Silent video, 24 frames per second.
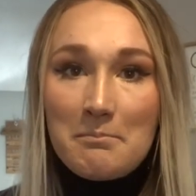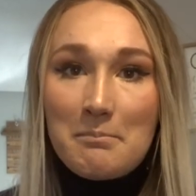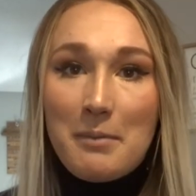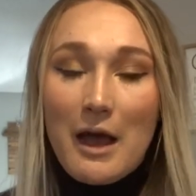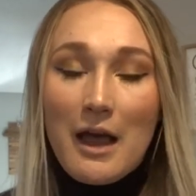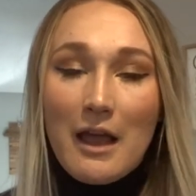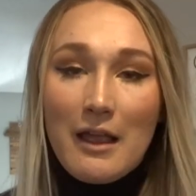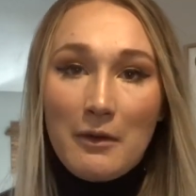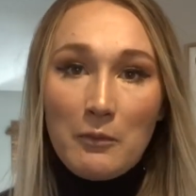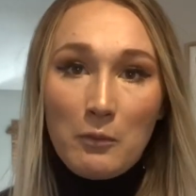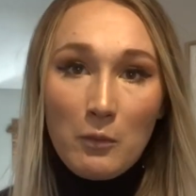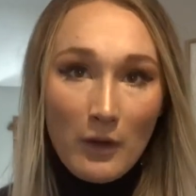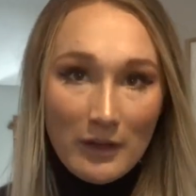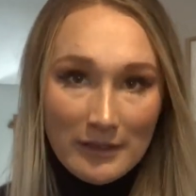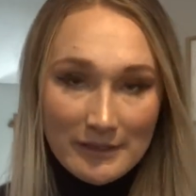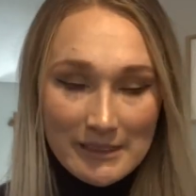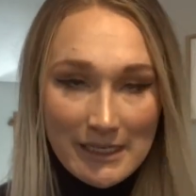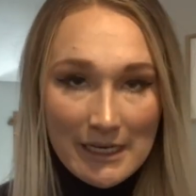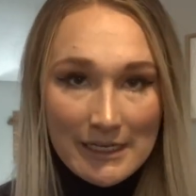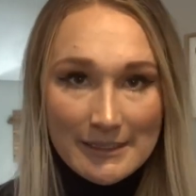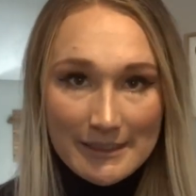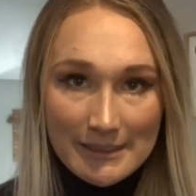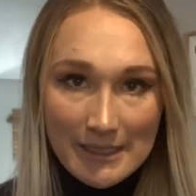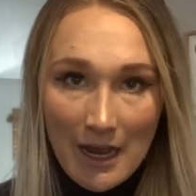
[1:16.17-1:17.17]
by One
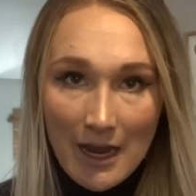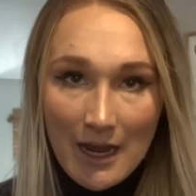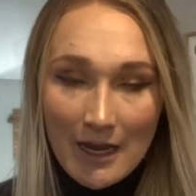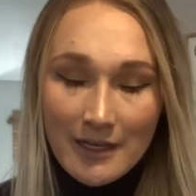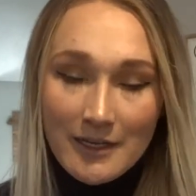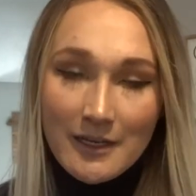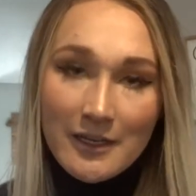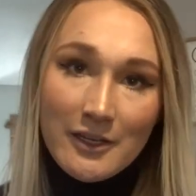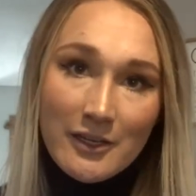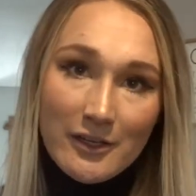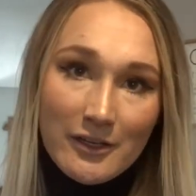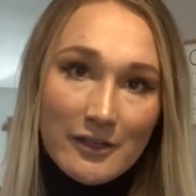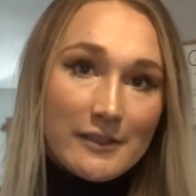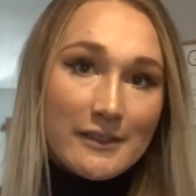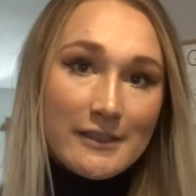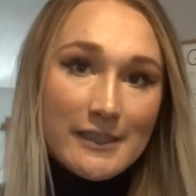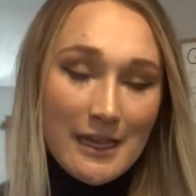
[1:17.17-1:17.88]
Day Sign here in